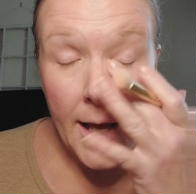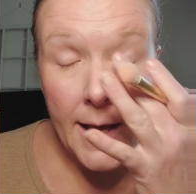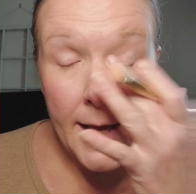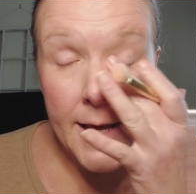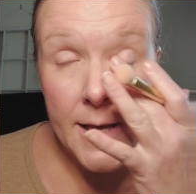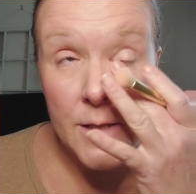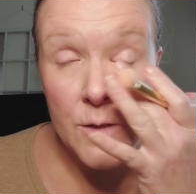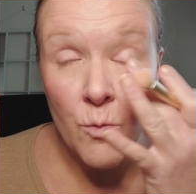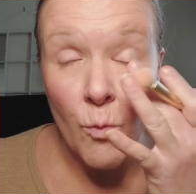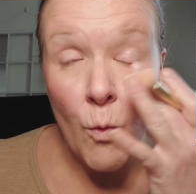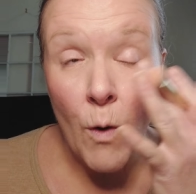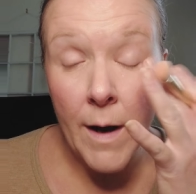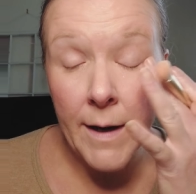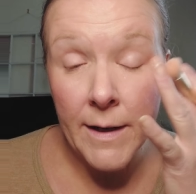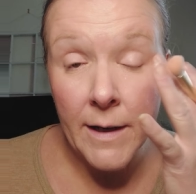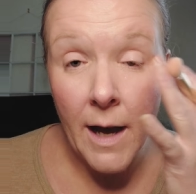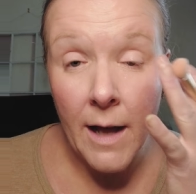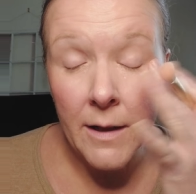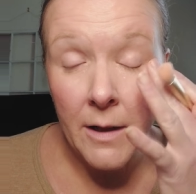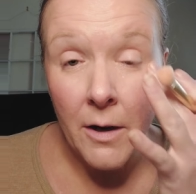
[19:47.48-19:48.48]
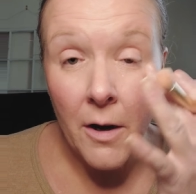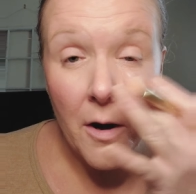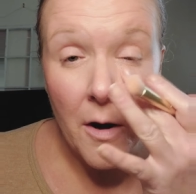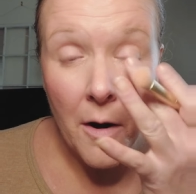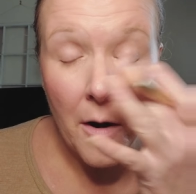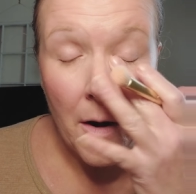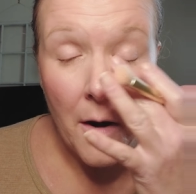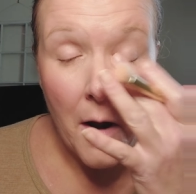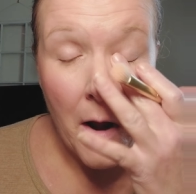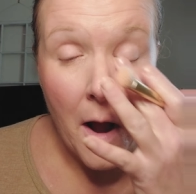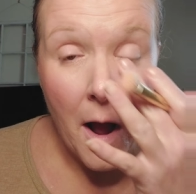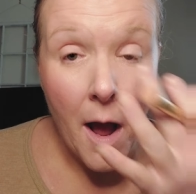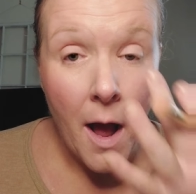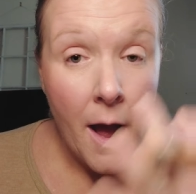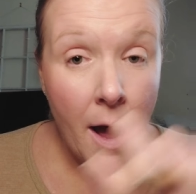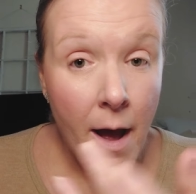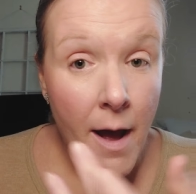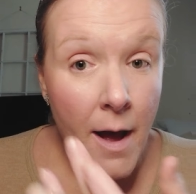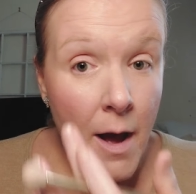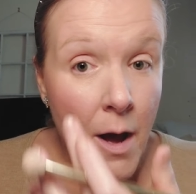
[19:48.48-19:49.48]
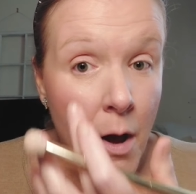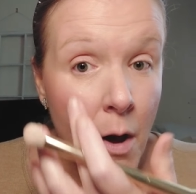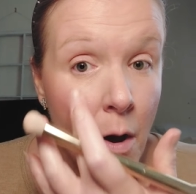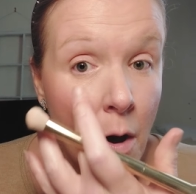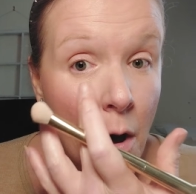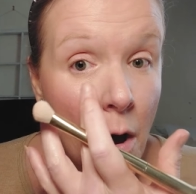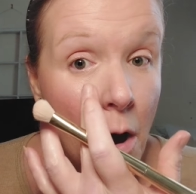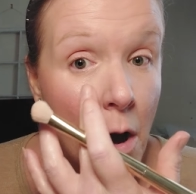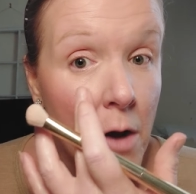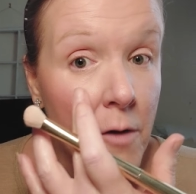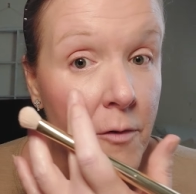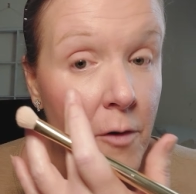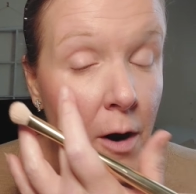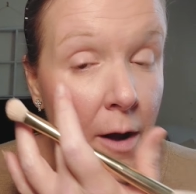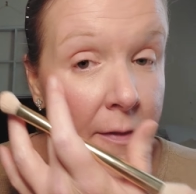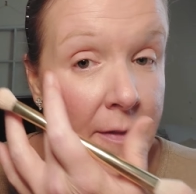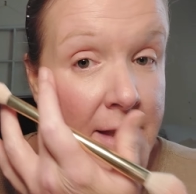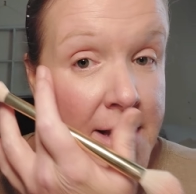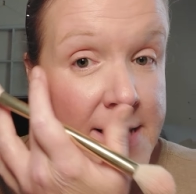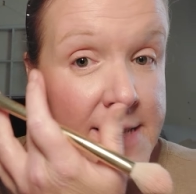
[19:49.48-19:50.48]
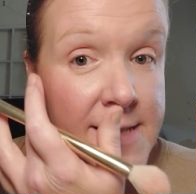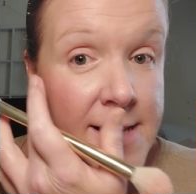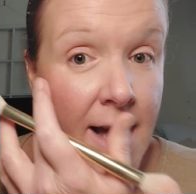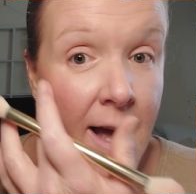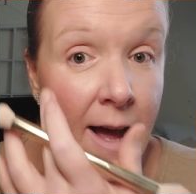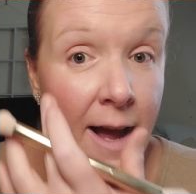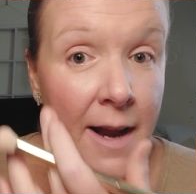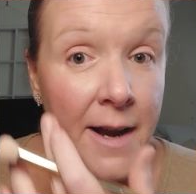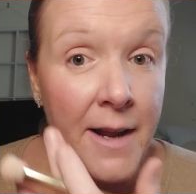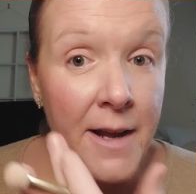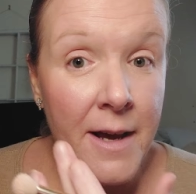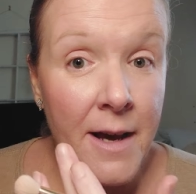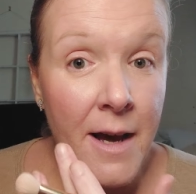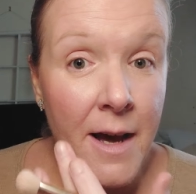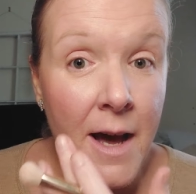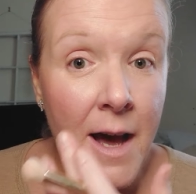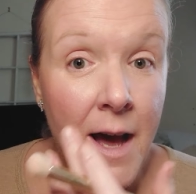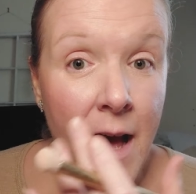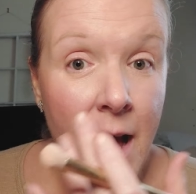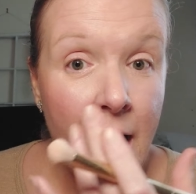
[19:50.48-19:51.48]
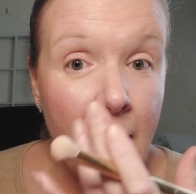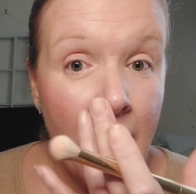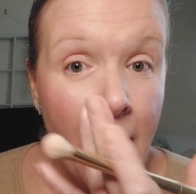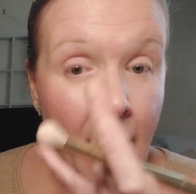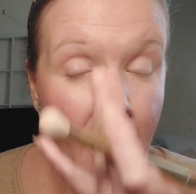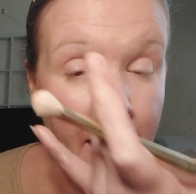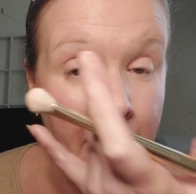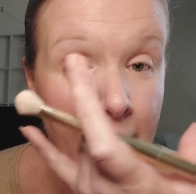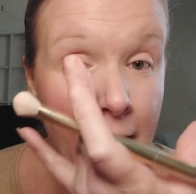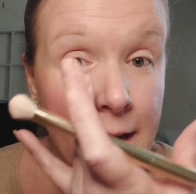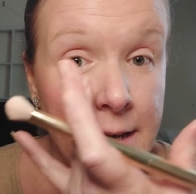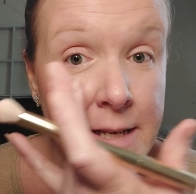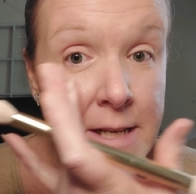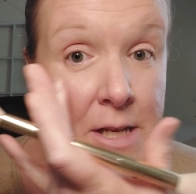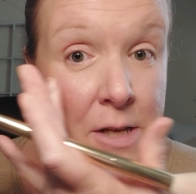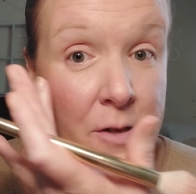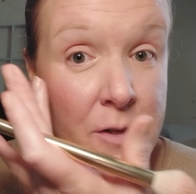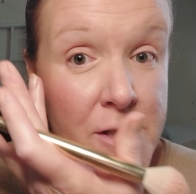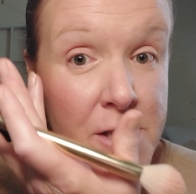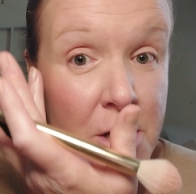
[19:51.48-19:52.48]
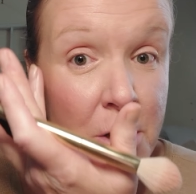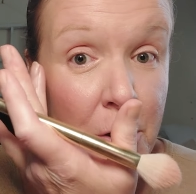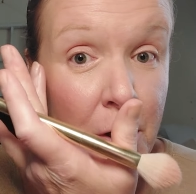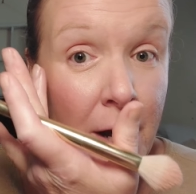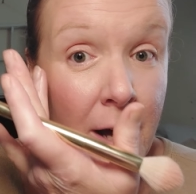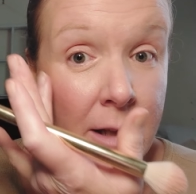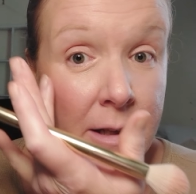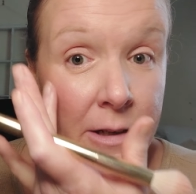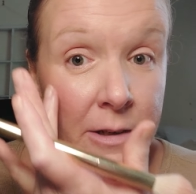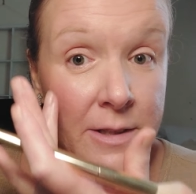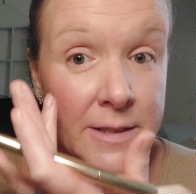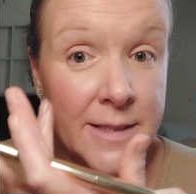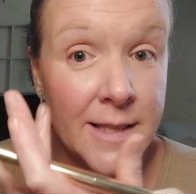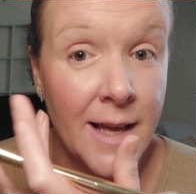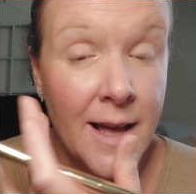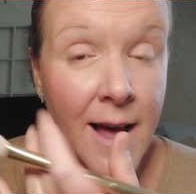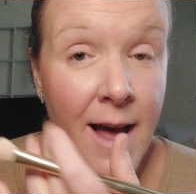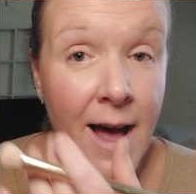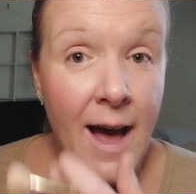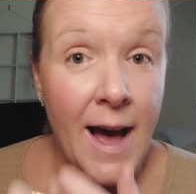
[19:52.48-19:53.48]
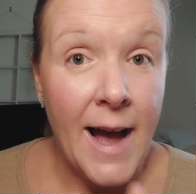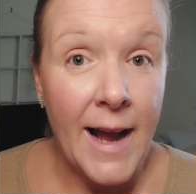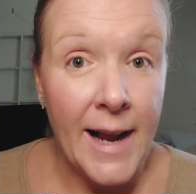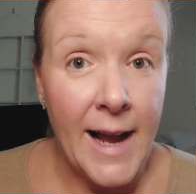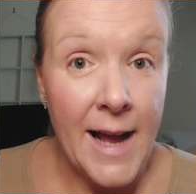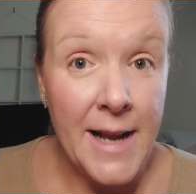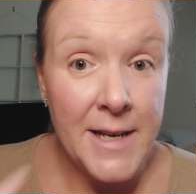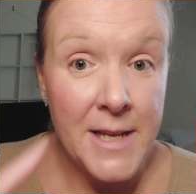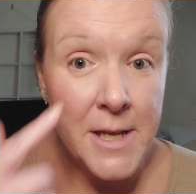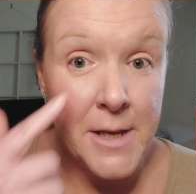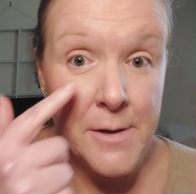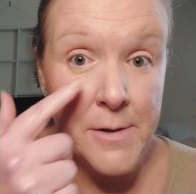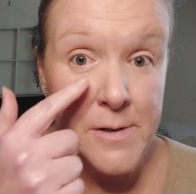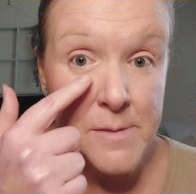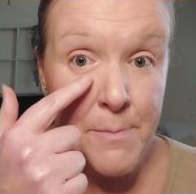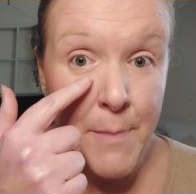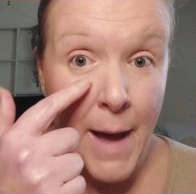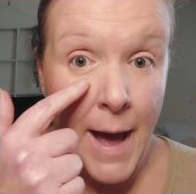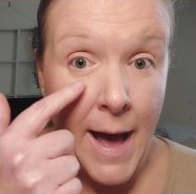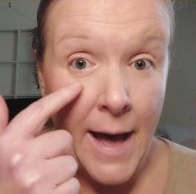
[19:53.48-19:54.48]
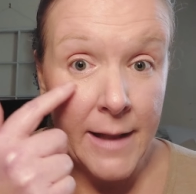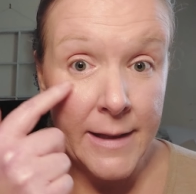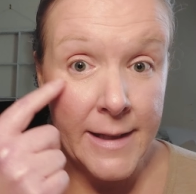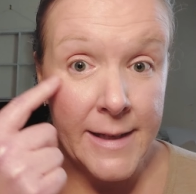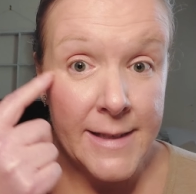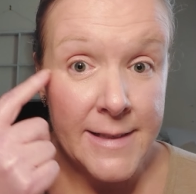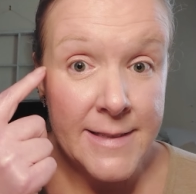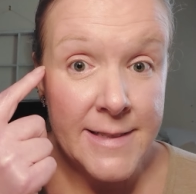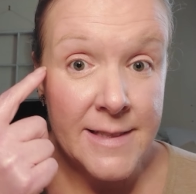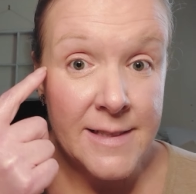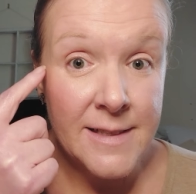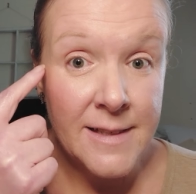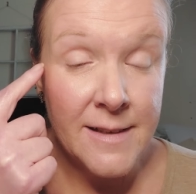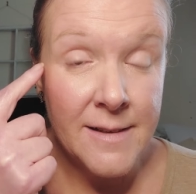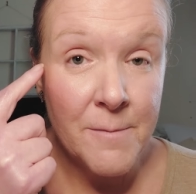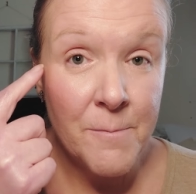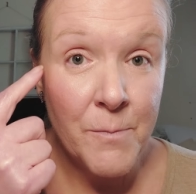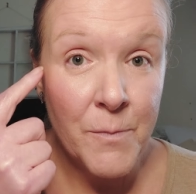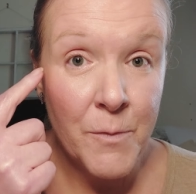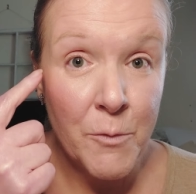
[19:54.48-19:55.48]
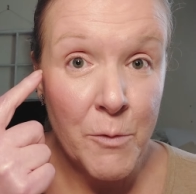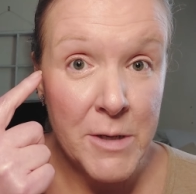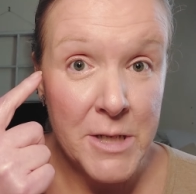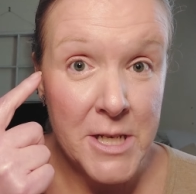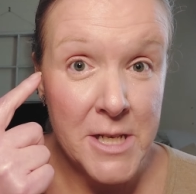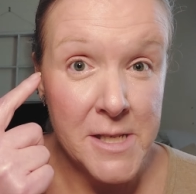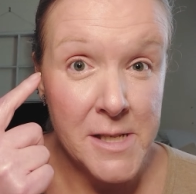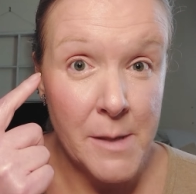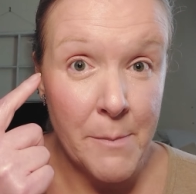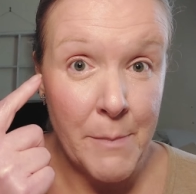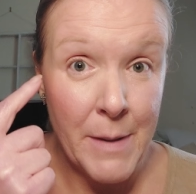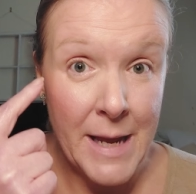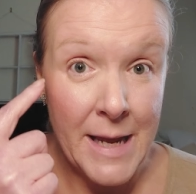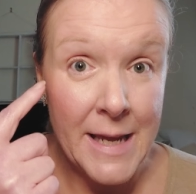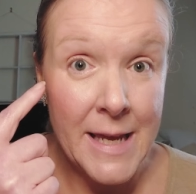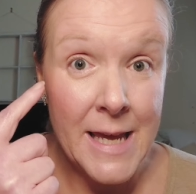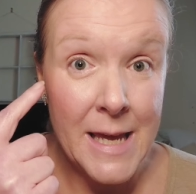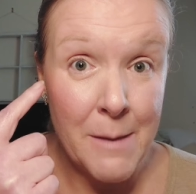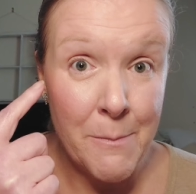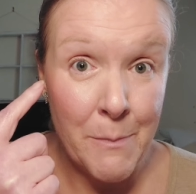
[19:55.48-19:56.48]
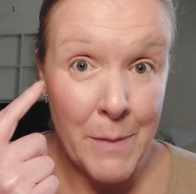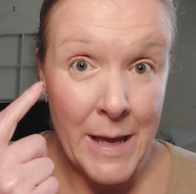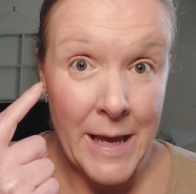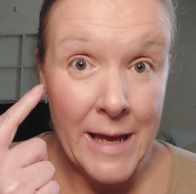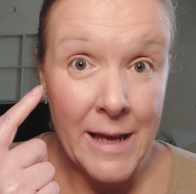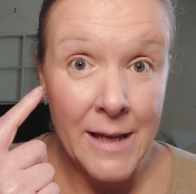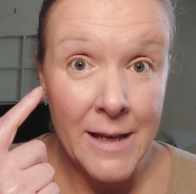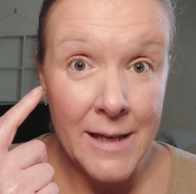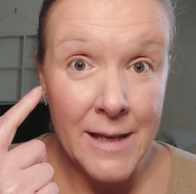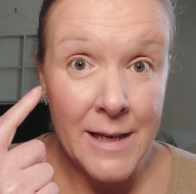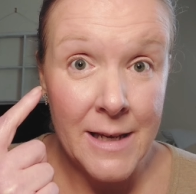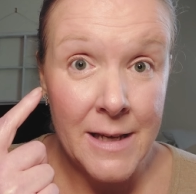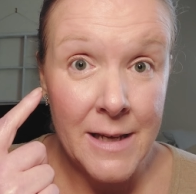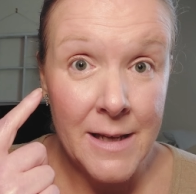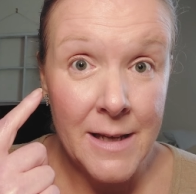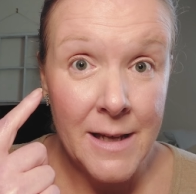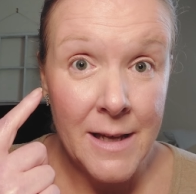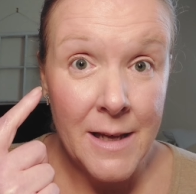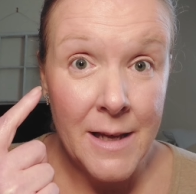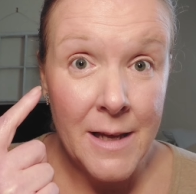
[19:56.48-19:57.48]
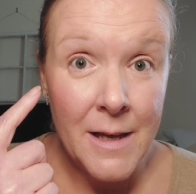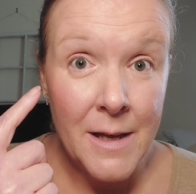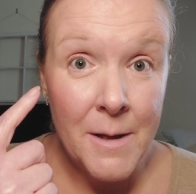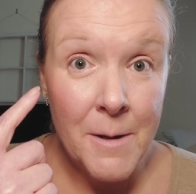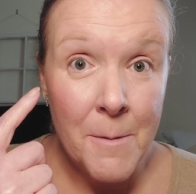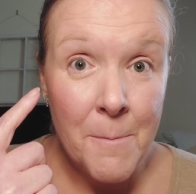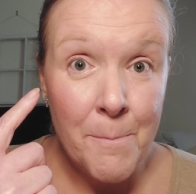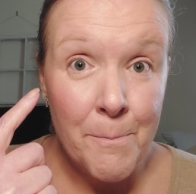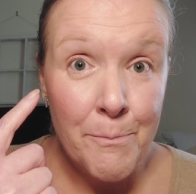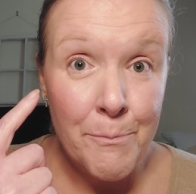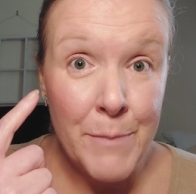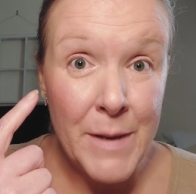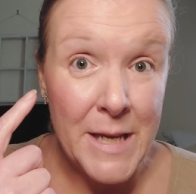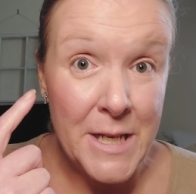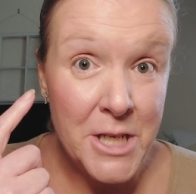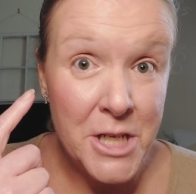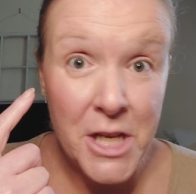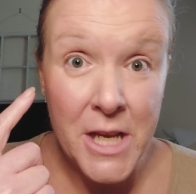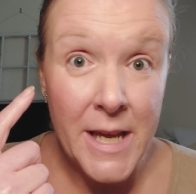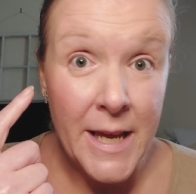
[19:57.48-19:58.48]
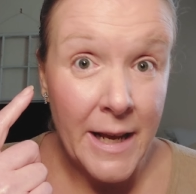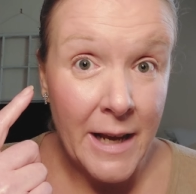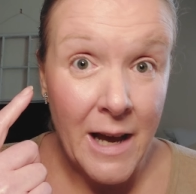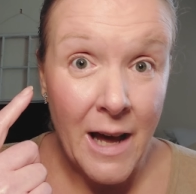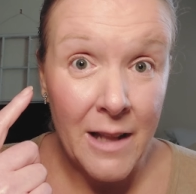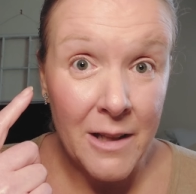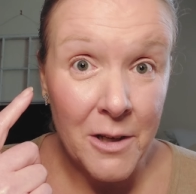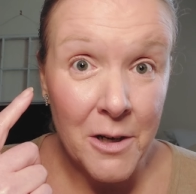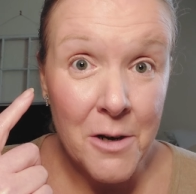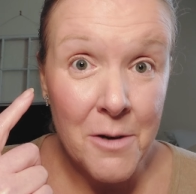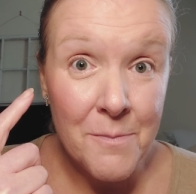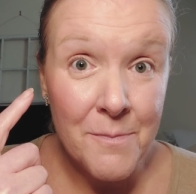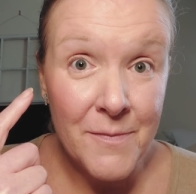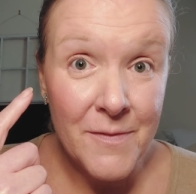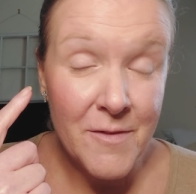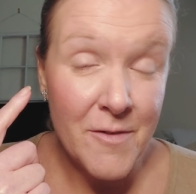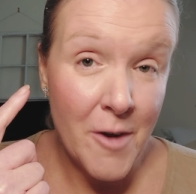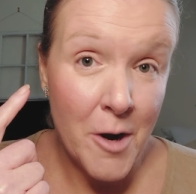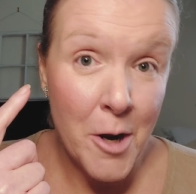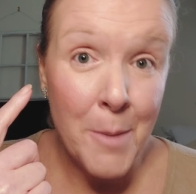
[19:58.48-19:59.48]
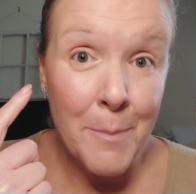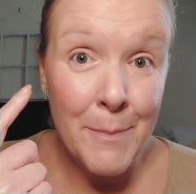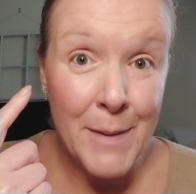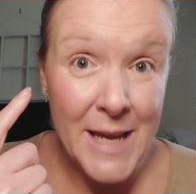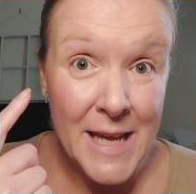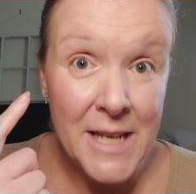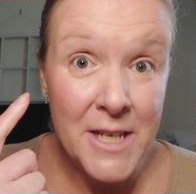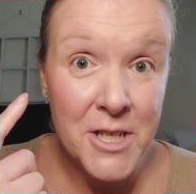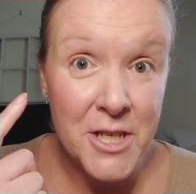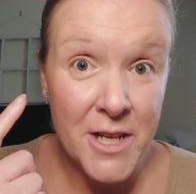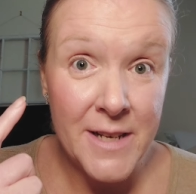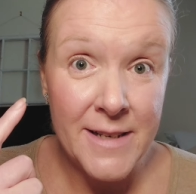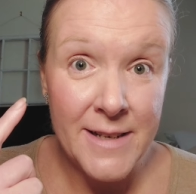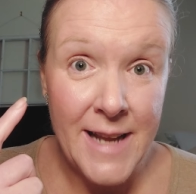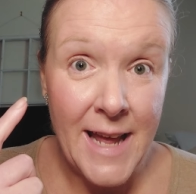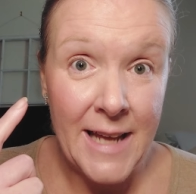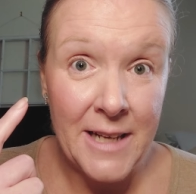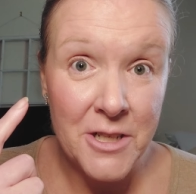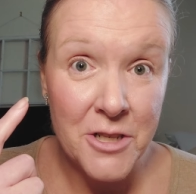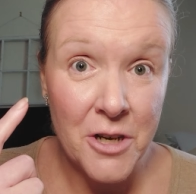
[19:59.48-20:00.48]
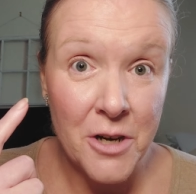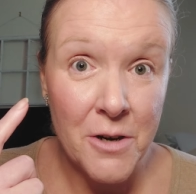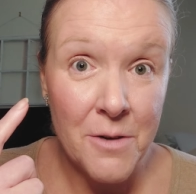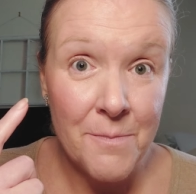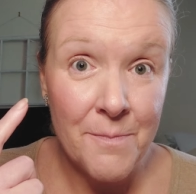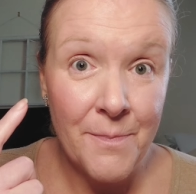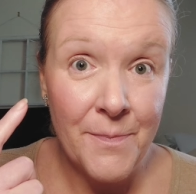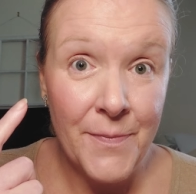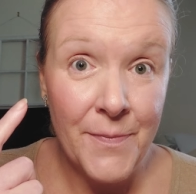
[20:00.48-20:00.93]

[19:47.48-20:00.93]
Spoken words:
is one color. Over on this side, I got to use two colors. I got to use Palace, which is a pinky pink, peachy color, very peach in nature.